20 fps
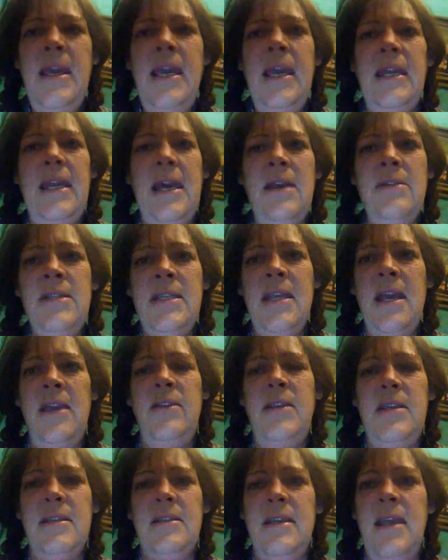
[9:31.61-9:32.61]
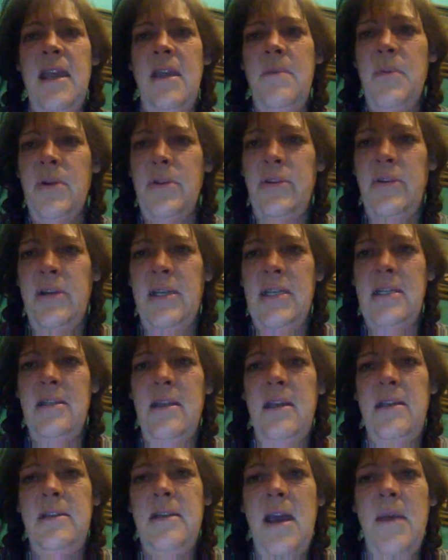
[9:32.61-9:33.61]
And outside this game, where there isn't
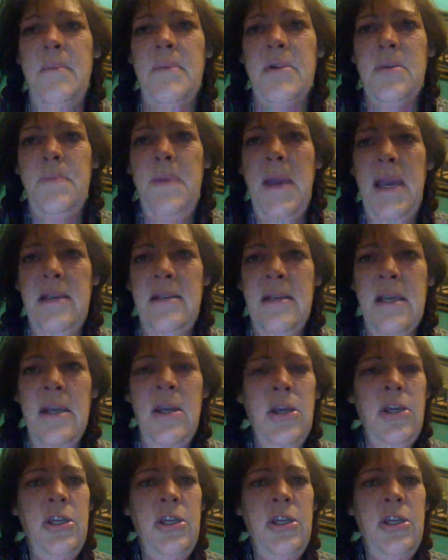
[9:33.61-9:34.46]
any time or space,